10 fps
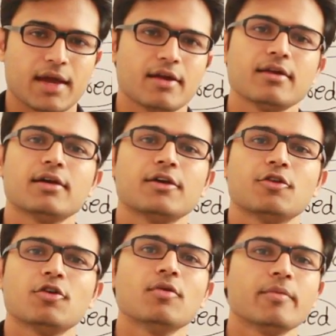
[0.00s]
And
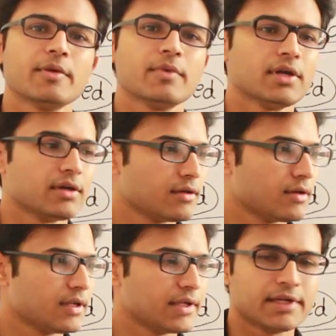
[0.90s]

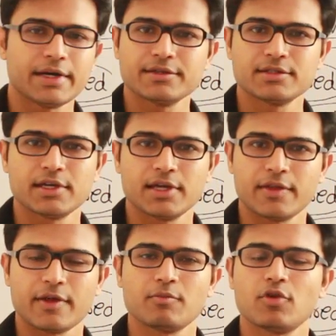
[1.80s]
let us say
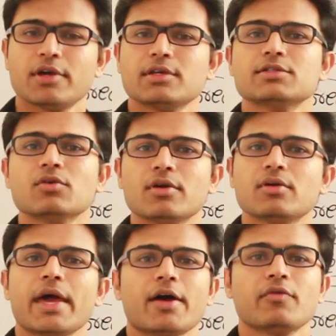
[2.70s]
an employee is going
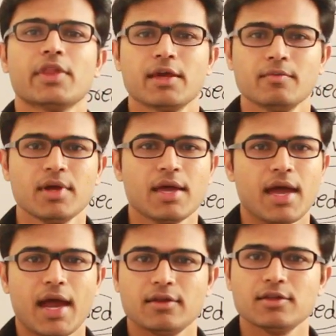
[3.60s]
to have name,
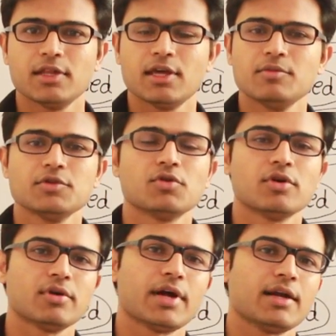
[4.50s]
and the name is
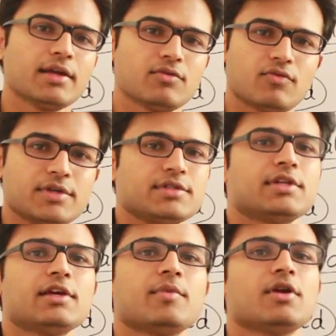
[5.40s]
going to contain
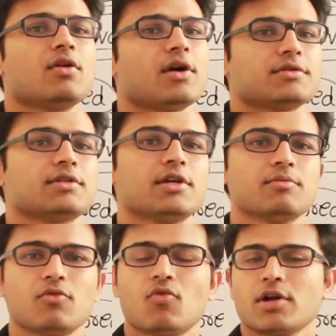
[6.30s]
first name and last
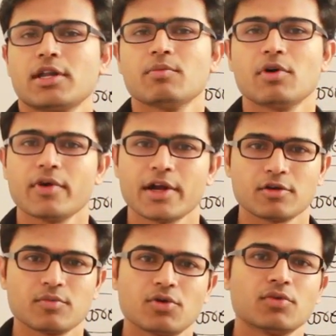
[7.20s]
name. What type of
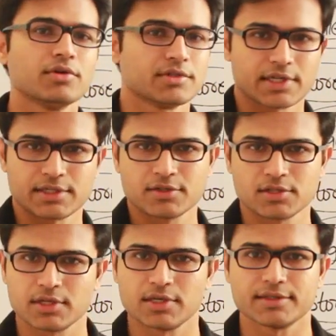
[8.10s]
attribute would you
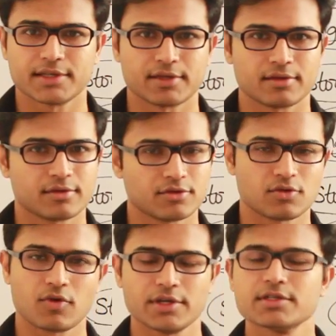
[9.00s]
suggest in the design?
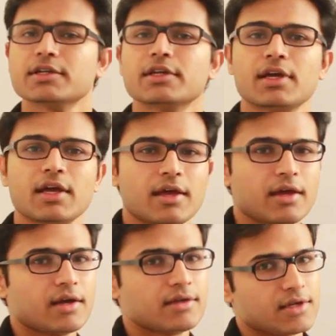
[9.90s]
So what is it?
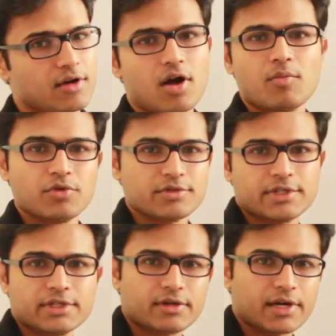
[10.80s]
It is a
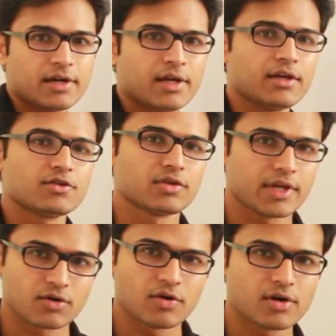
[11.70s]
composite, right? So
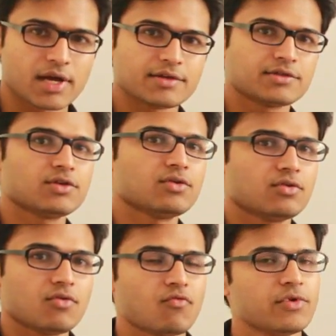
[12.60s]
they are going to ask you
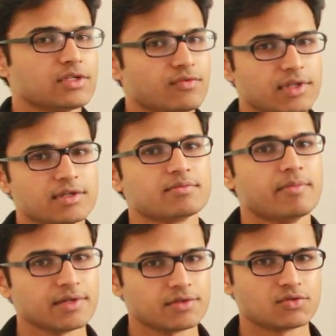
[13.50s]
which one is
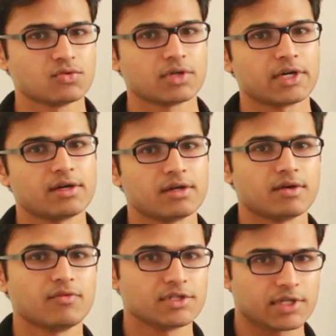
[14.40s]
best
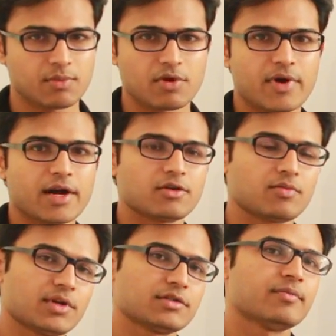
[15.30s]
suited, which type of
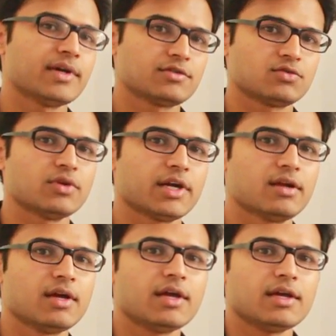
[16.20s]
attribute is best
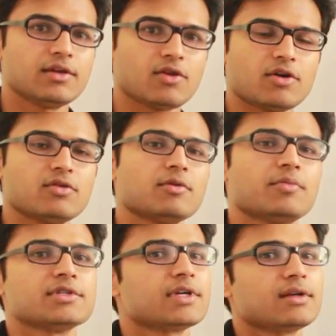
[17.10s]
suited in order to
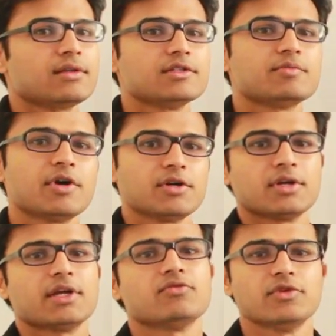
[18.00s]
represent this
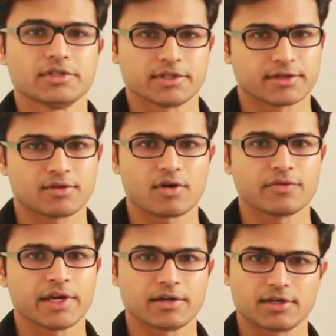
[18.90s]
particular feature
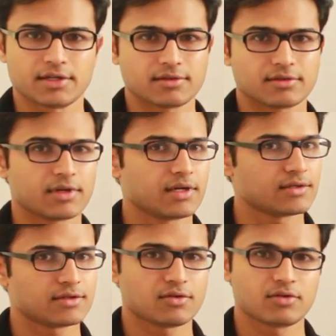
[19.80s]
of the entity. That
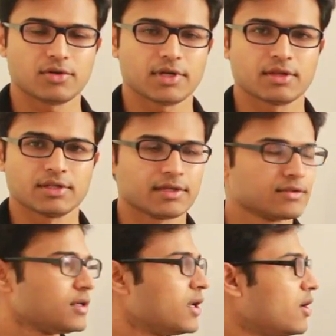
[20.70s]
is, you can
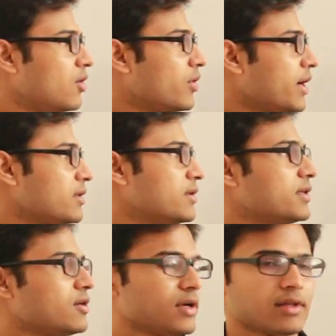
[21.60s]
just look at
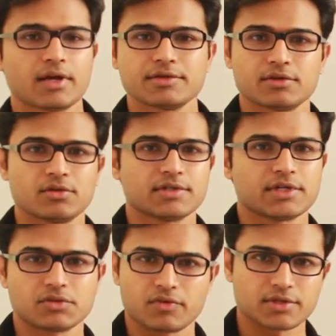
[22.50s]
this and you can answer the
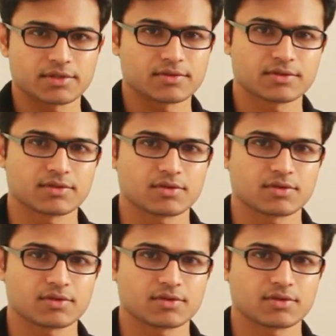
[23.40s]
such questions.